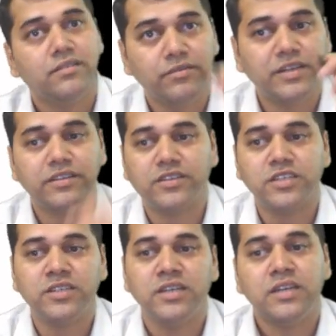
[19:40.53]
we
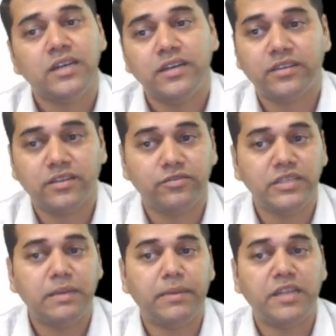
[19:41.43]
discussed, discuss
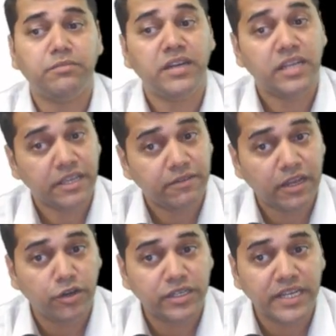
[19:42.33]
with the management,
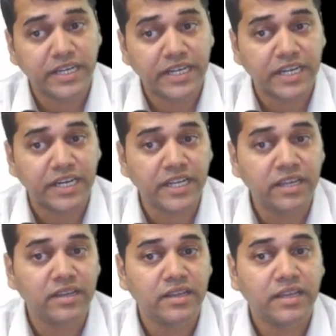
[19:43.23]
evaluate their integrity,